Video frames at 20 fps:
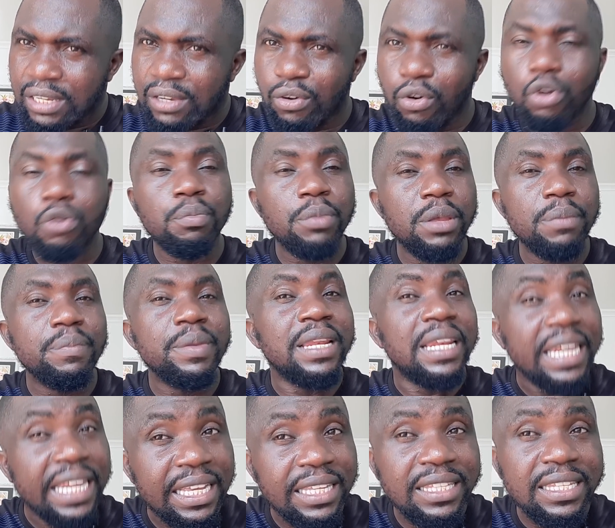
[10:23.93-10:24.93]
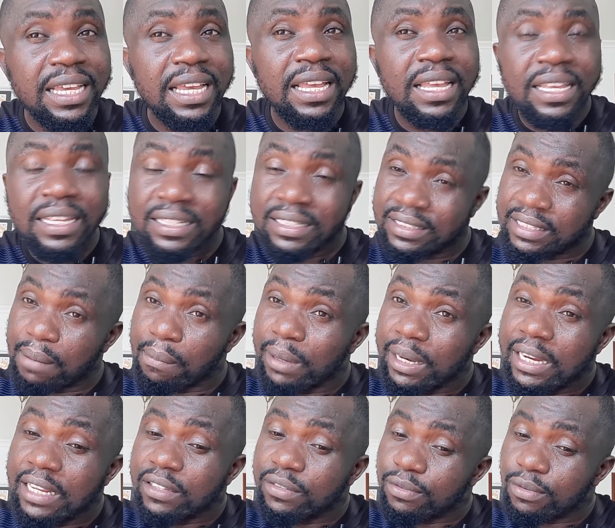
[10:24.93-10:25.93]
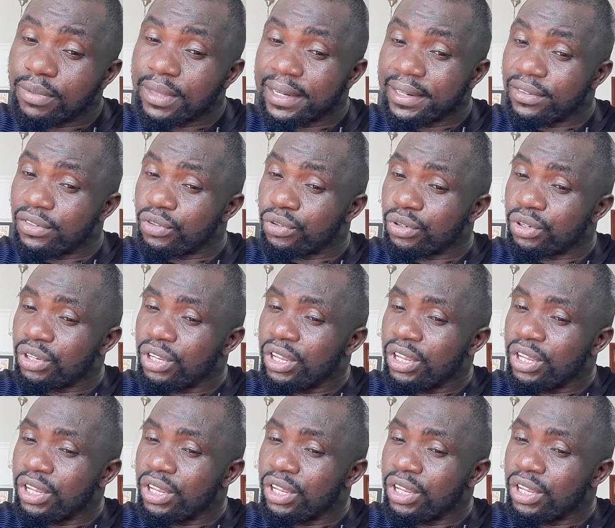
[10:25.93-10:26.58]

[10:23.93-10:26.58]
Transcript: or maybe lecture some leaders from the region.